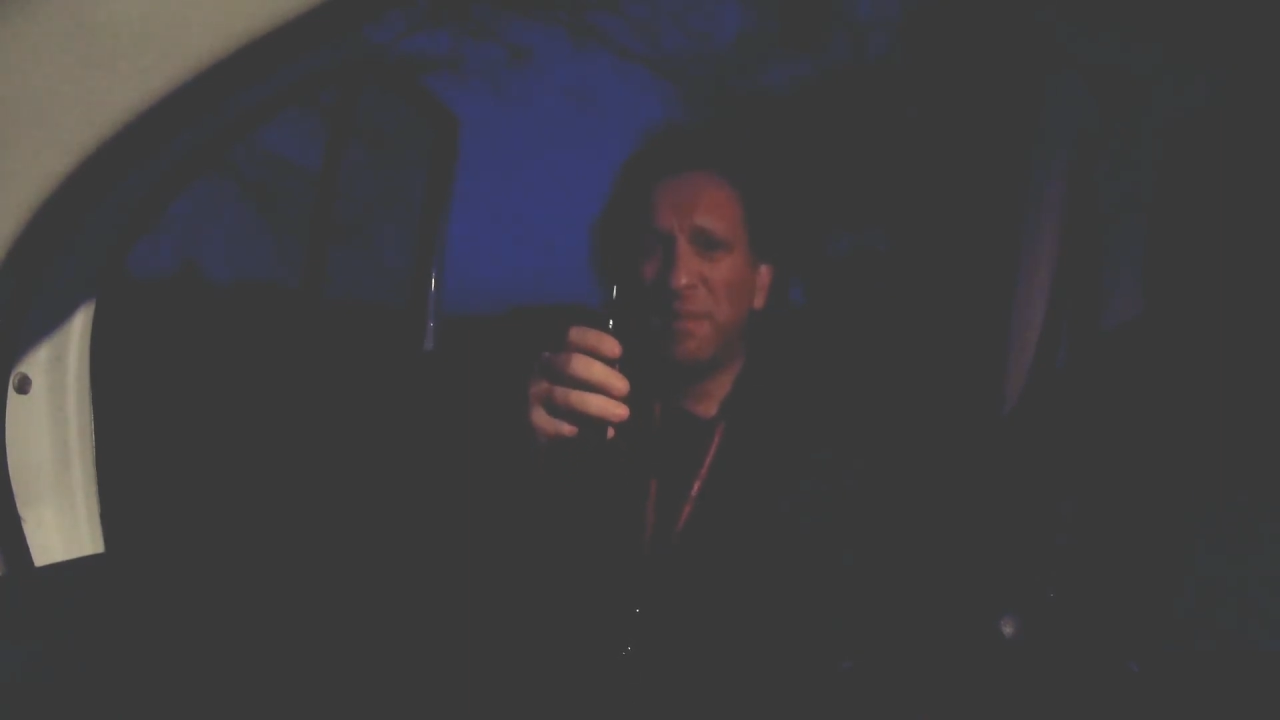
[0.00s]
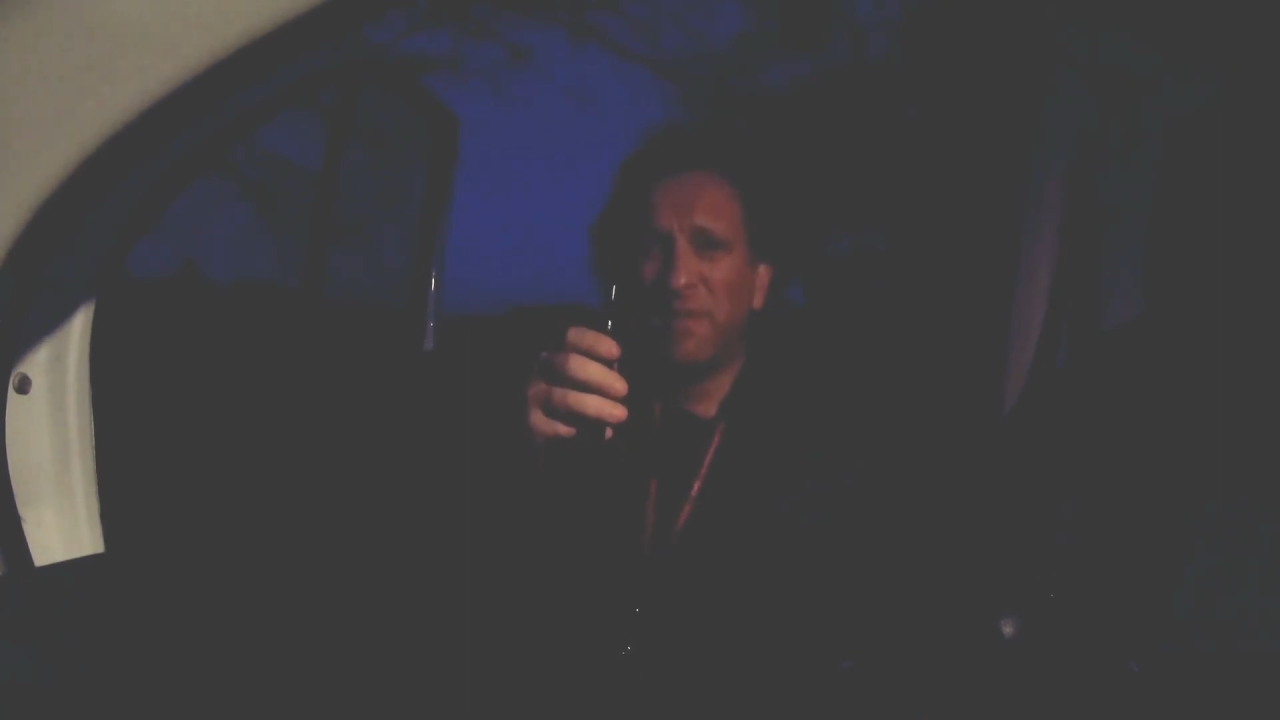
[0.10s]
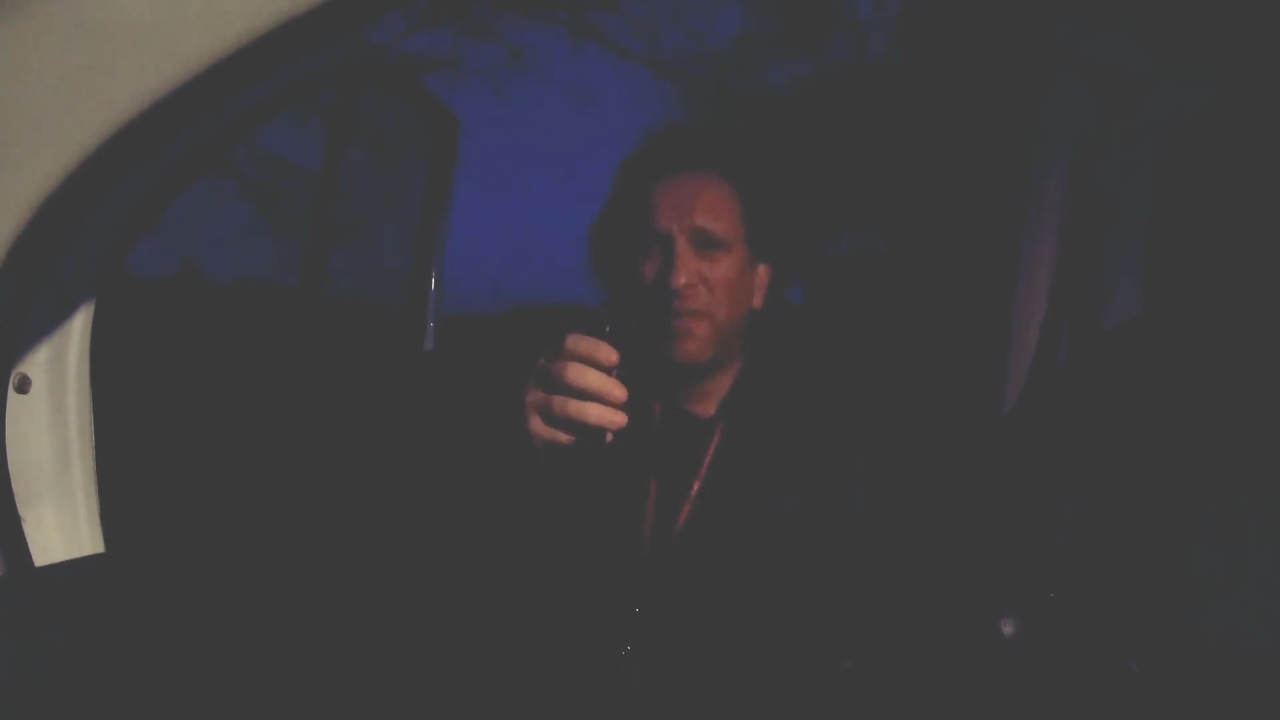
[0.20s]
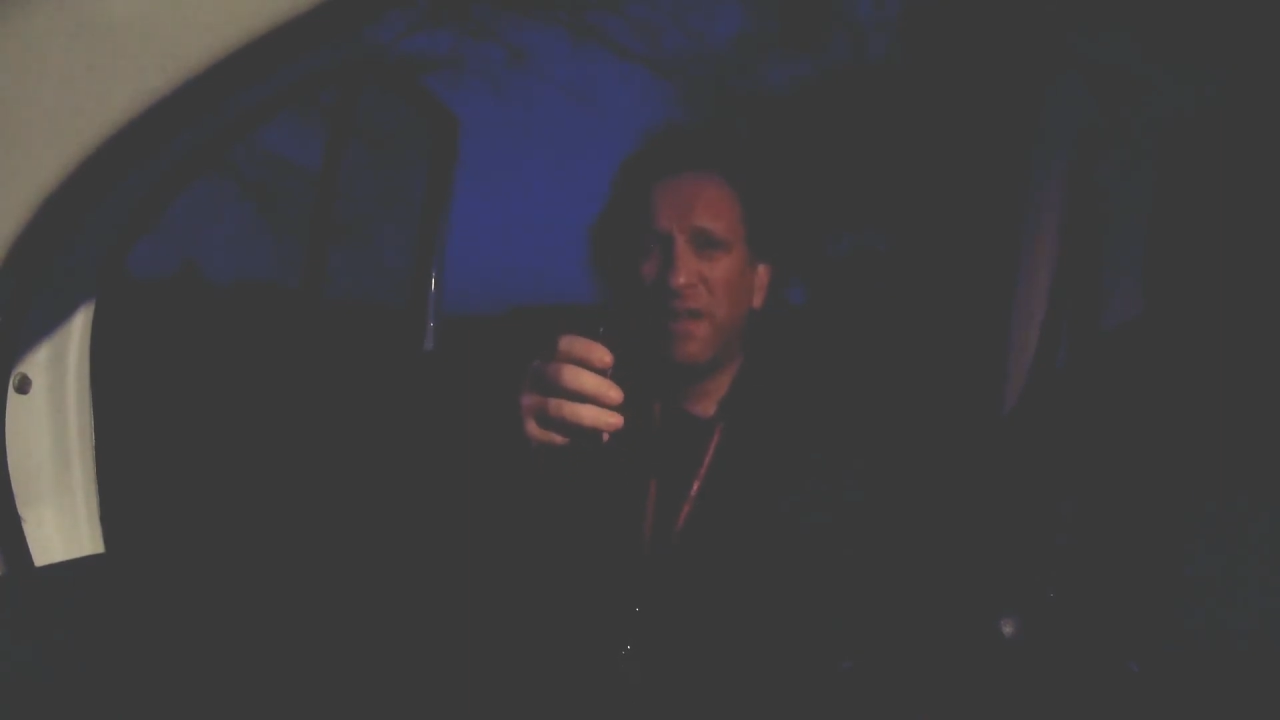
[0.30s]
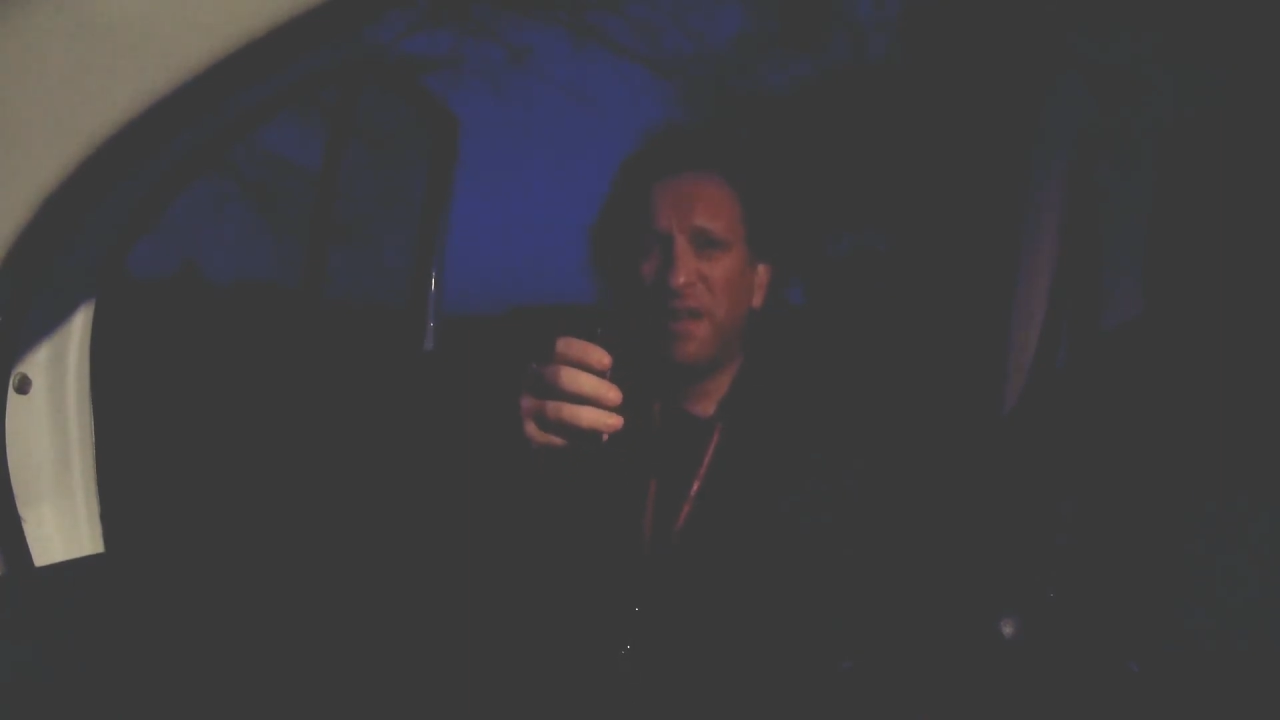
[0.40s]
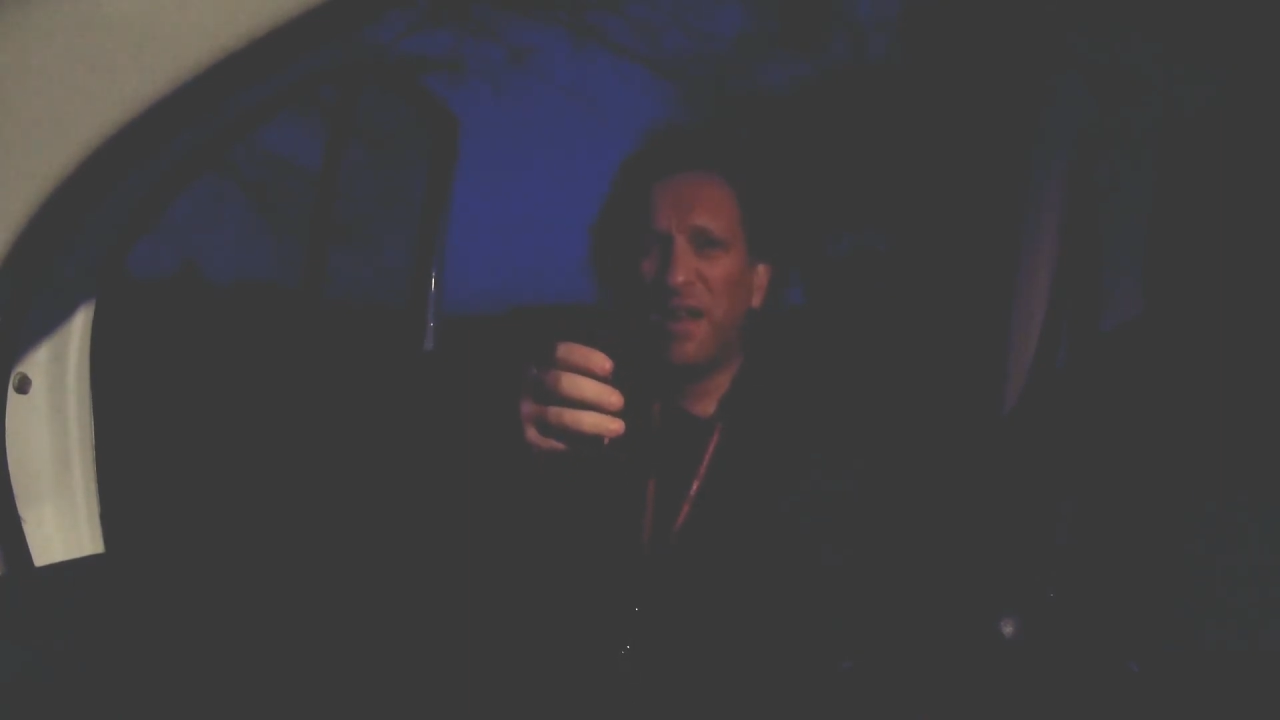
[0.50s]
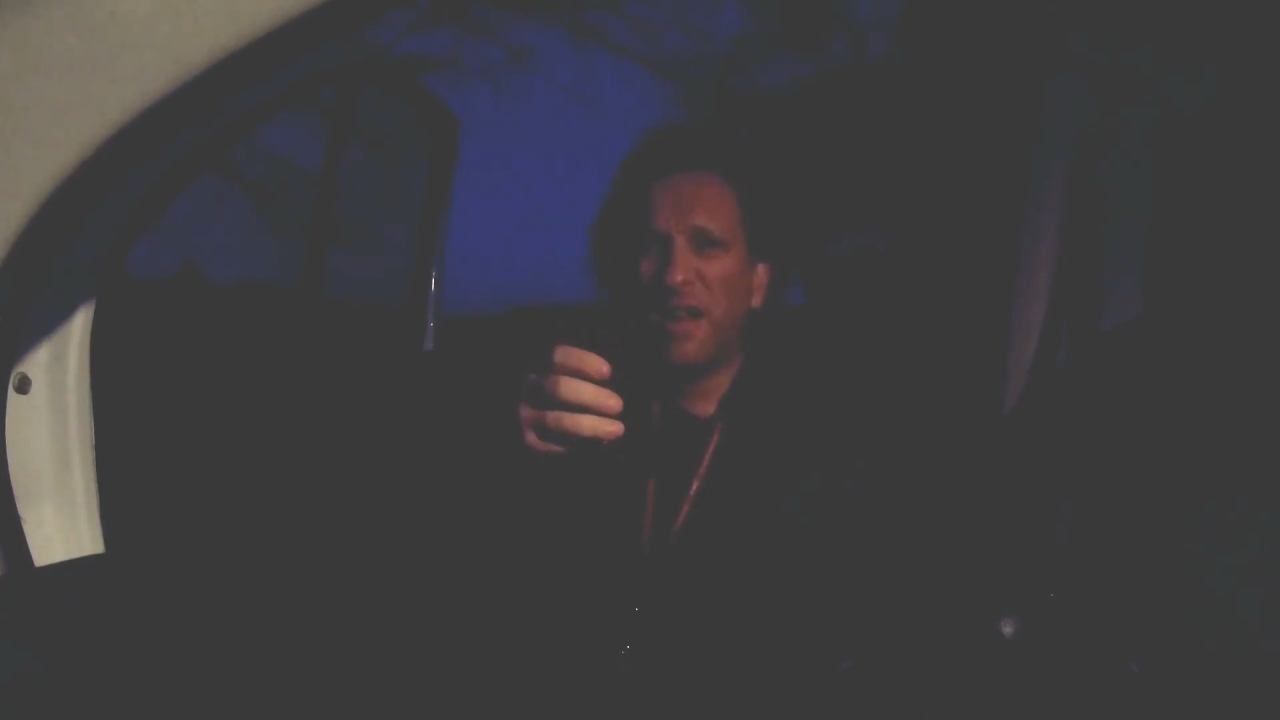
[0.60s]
me feel like